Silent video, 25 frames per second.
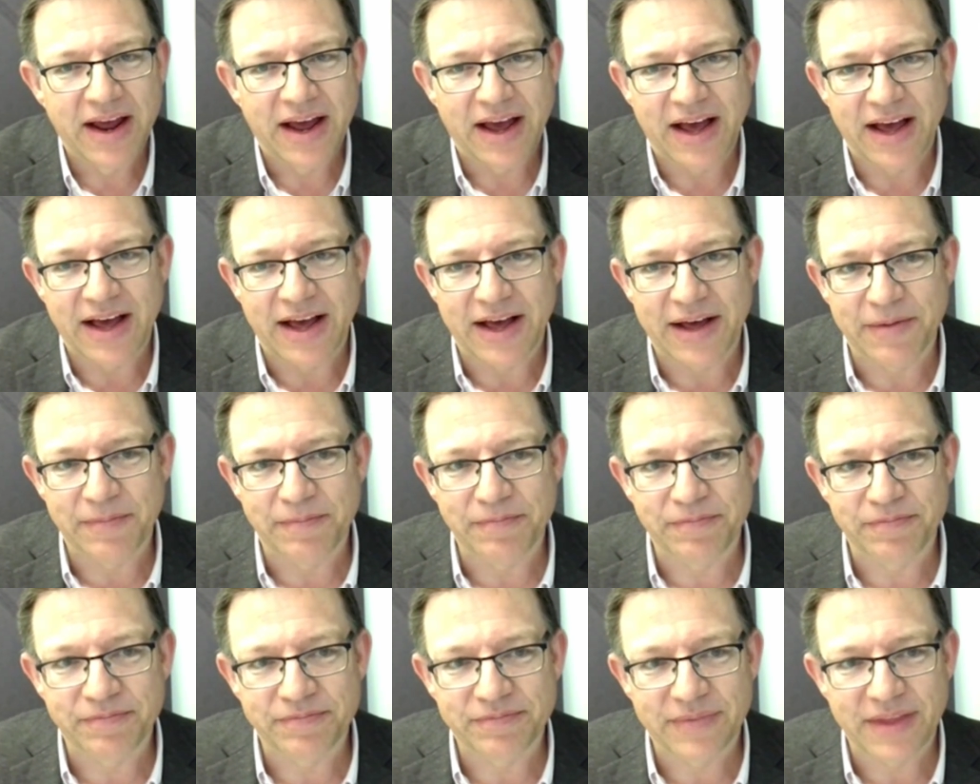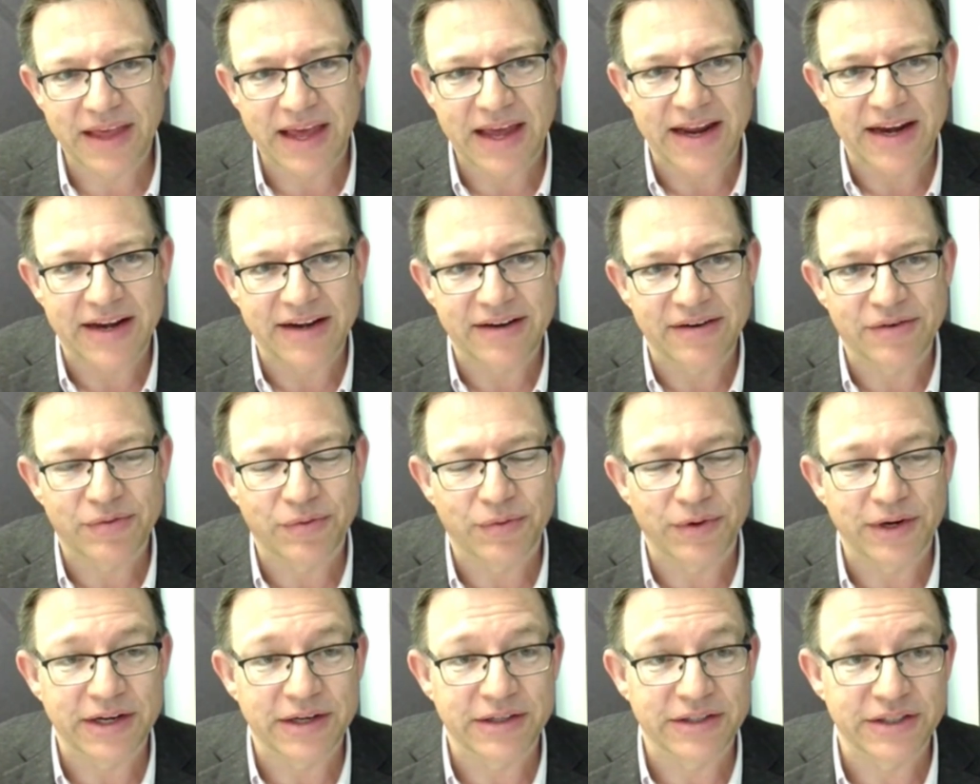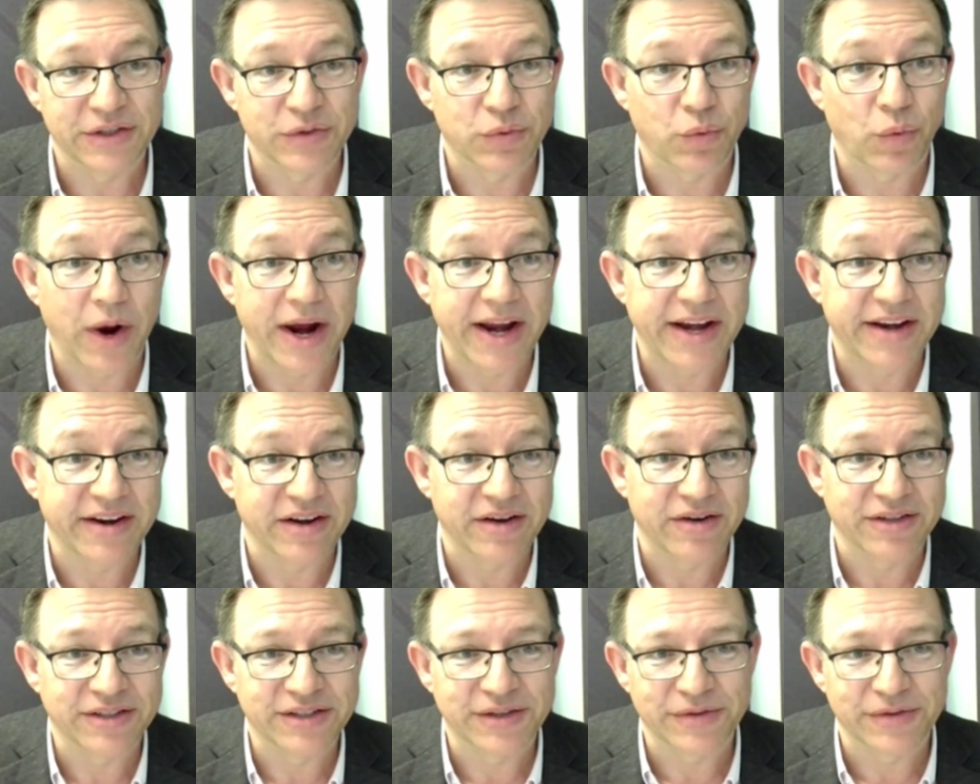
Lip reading: And we're just waiting on